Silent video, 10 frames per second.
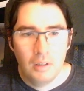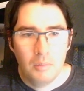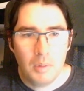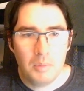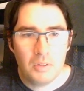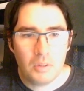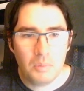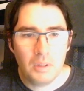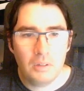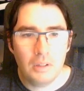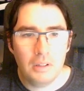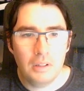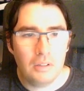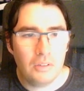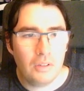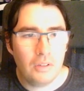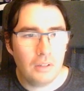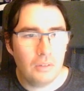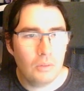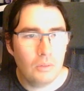something like this, like a
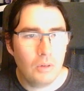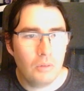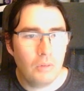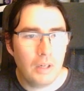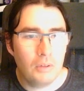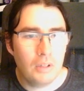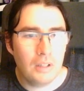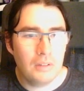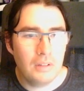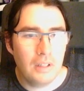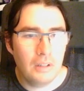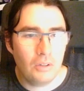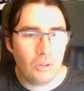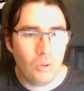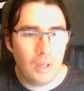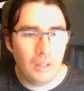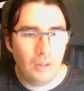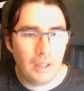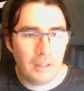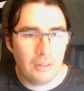little rail gun there, not quite
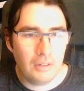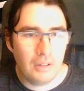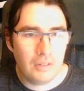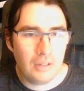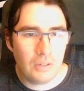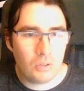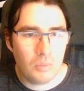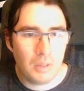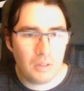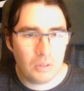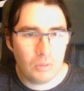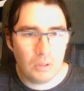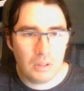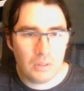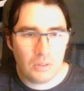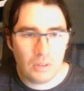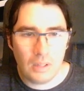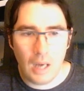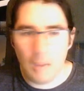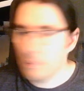like a central mounted one. That's not going to
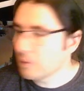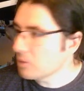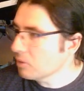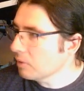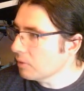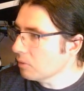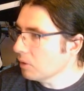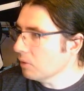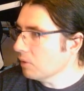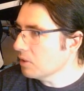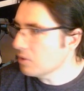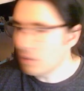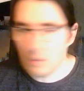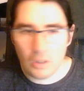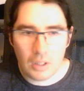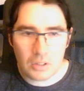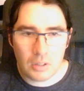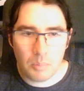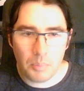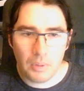happen because you'll have to rearrange the entire
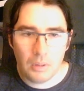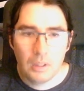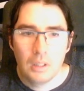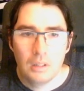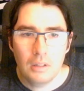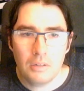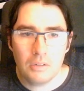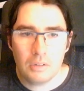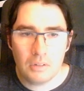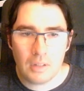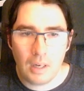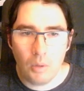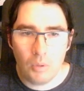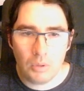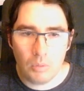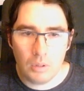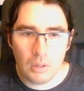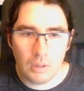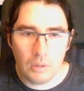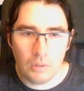ship. But this is in scale with the one that
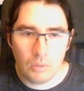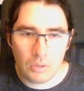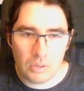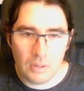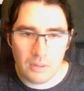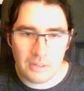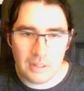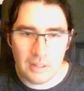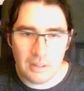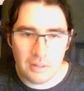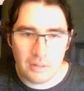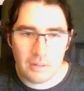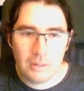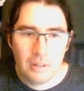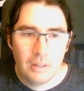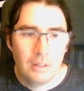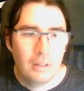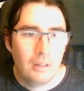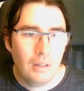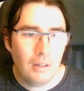the Notinante has.
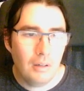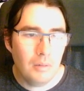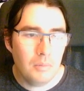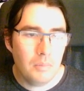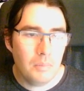Um,